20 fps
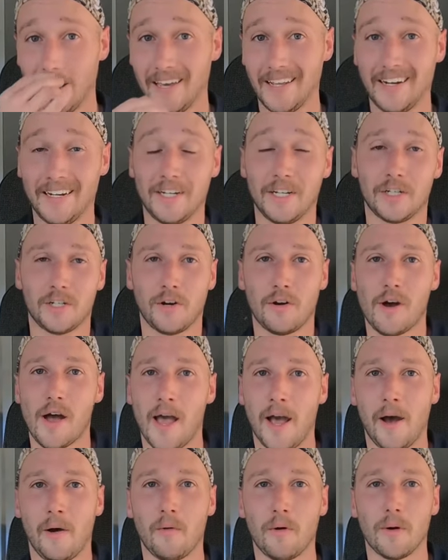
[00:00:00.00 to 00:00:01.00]
an additional
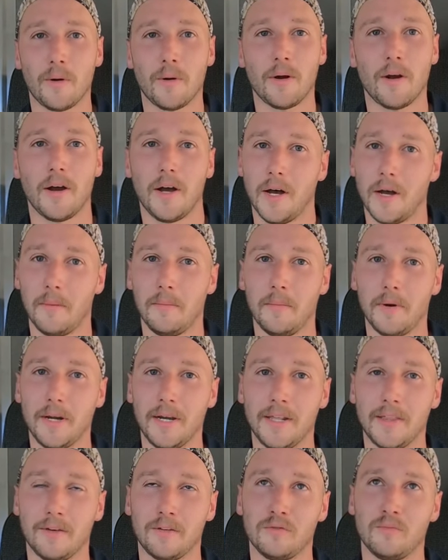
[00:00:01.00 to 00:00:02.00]
hour uh,
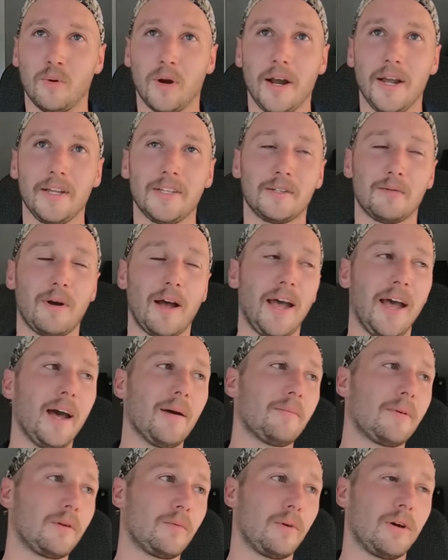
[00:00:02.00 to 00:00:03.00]
bleeding those brakes. What
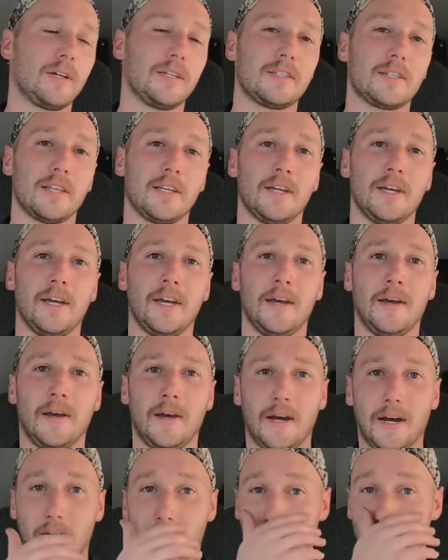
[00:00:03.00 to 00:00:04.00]
happened was
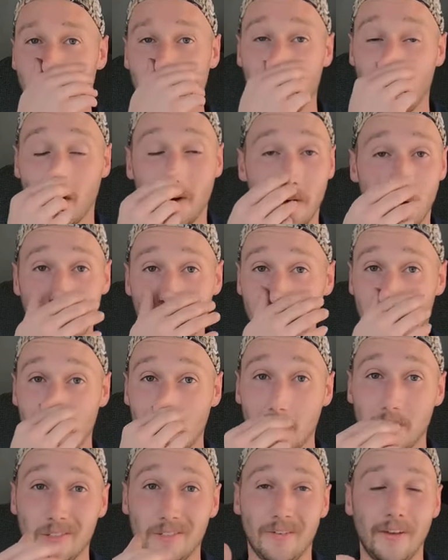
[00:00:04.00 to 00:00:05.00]
um, the girl
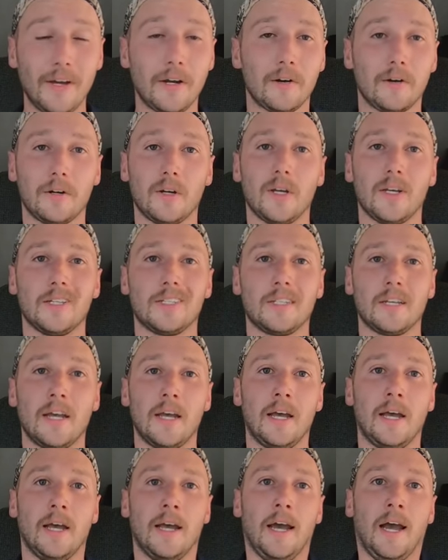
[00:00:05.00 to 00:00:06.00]
whose vehicle it is,
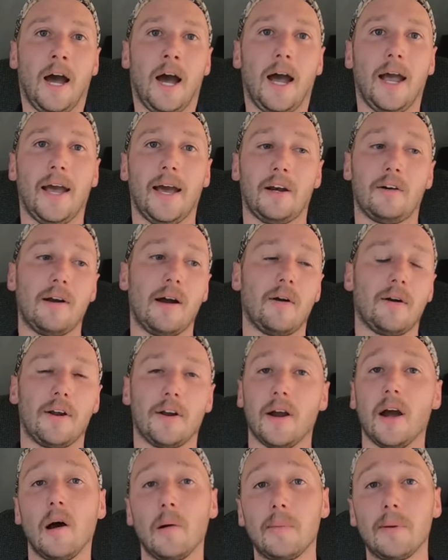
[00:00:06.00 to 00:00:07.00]
I had her out
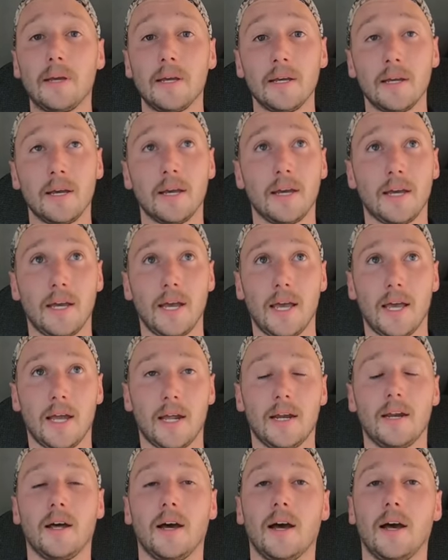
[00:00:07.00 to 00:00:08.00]
here helping,
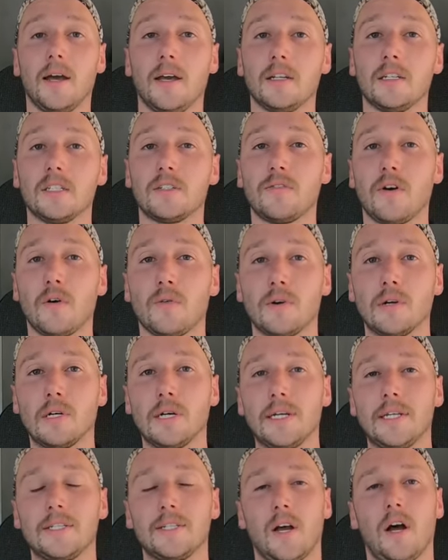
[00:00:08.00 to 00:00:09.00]
and uh, it just felt
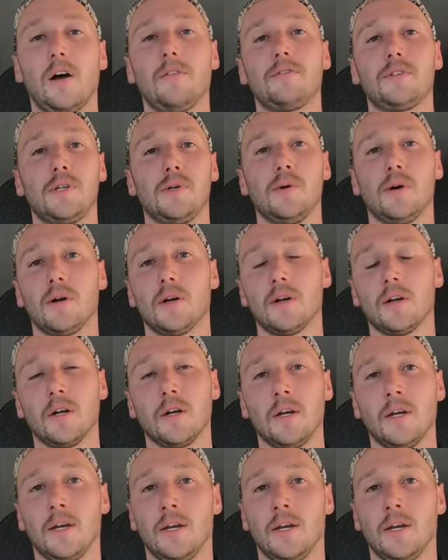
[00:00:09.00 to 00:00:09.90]
really soft to her.